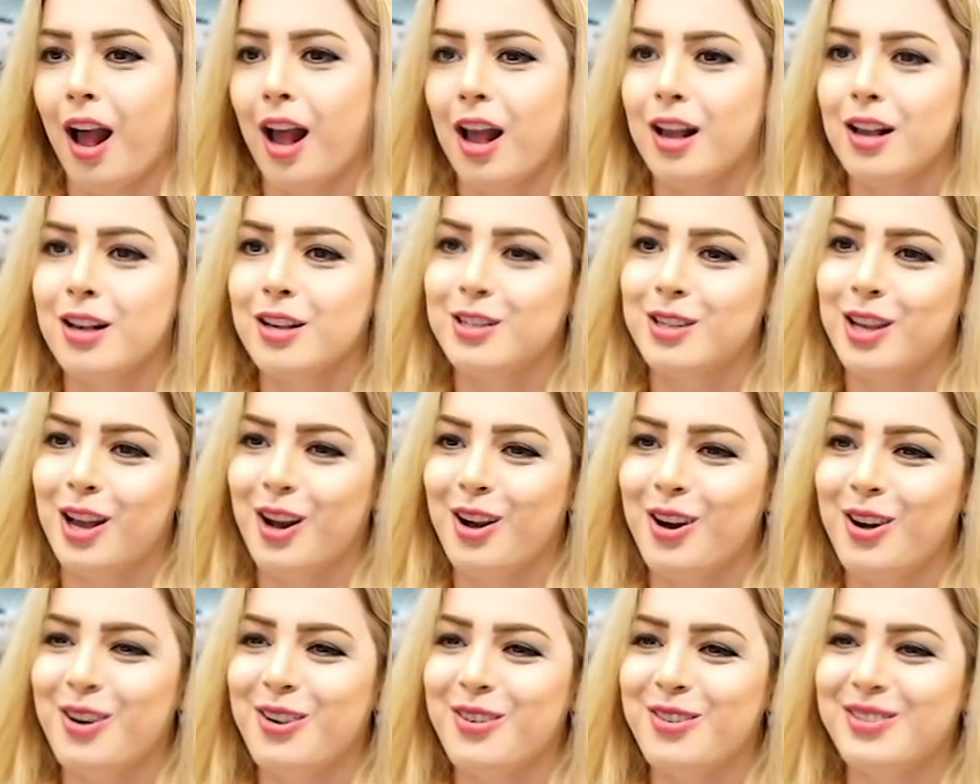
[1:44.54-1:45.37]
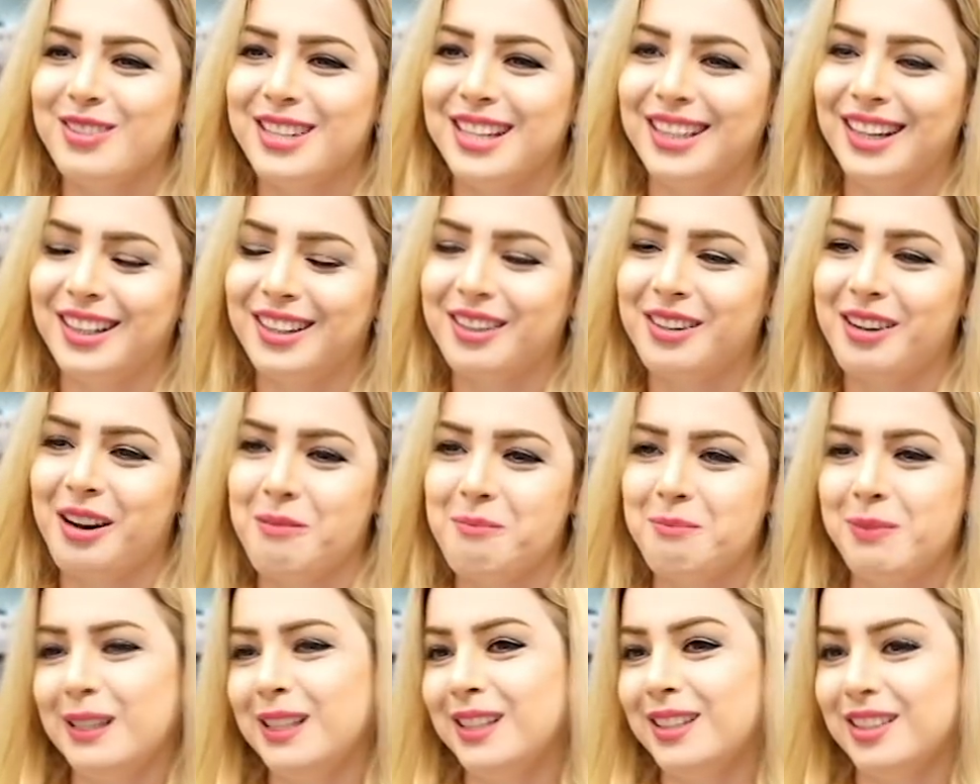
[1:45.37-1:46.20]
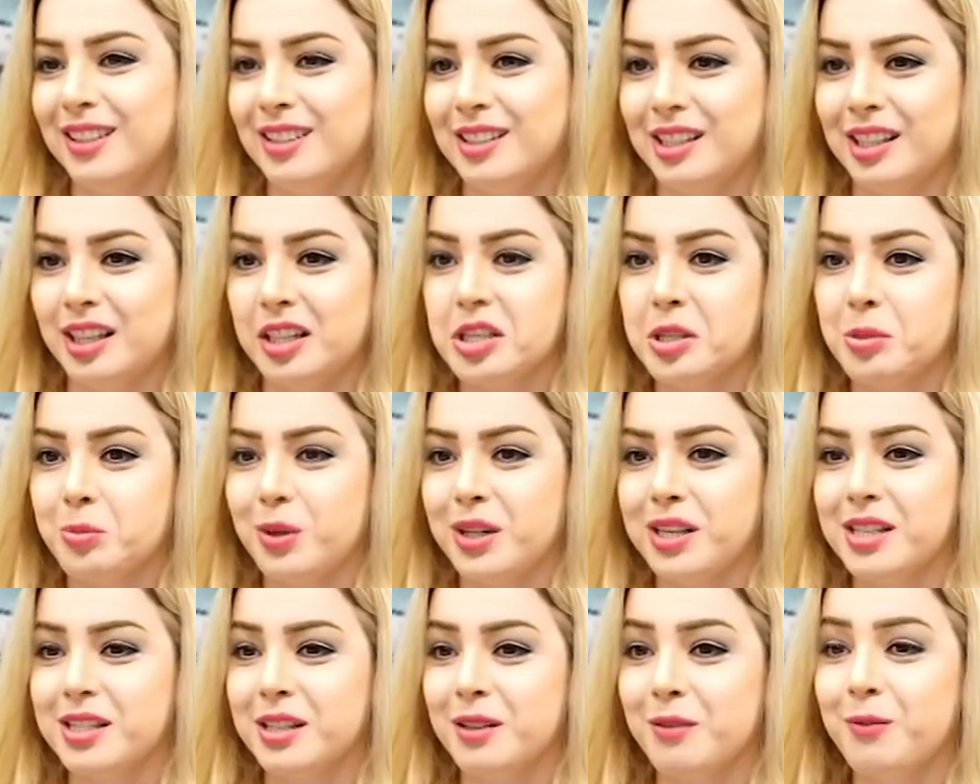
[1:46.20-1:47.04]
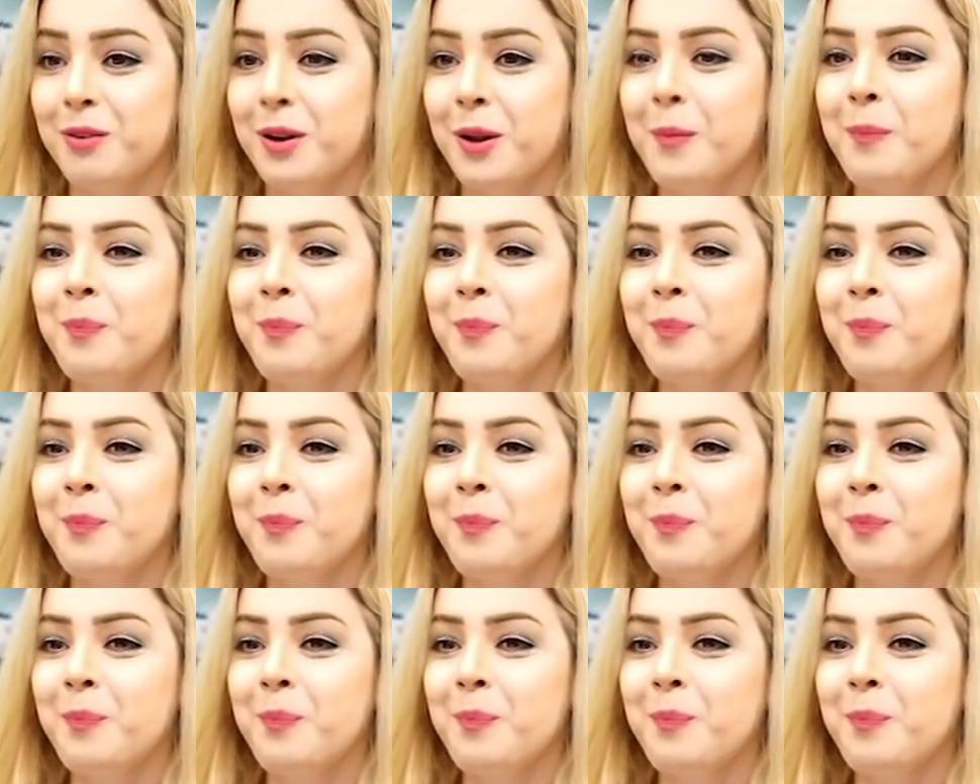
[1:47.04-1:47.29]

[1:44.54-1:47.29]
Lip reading: So they are completely inexpressive.